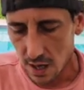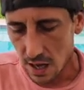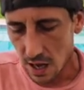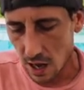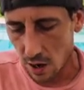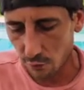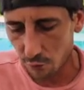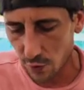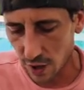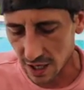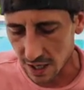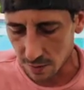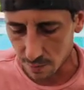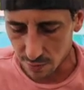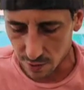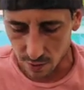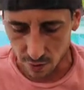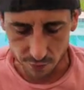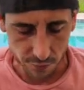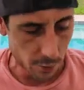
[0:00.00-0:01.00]
How
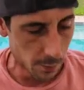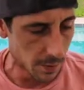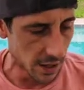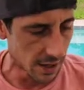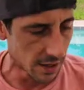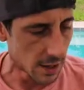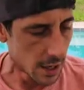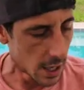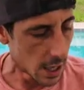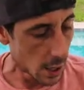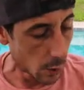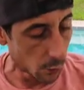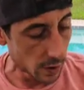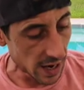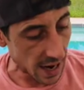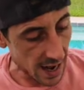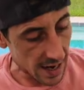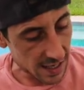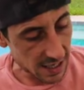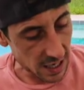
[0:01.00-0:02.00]
freaking beautiful, man.
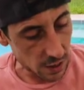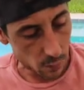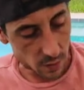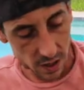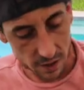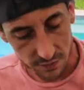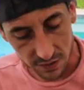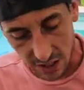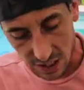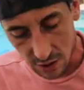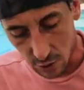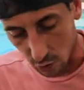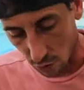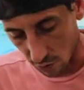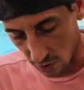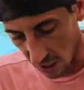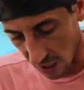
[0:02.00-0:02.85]
We had to get rid of these two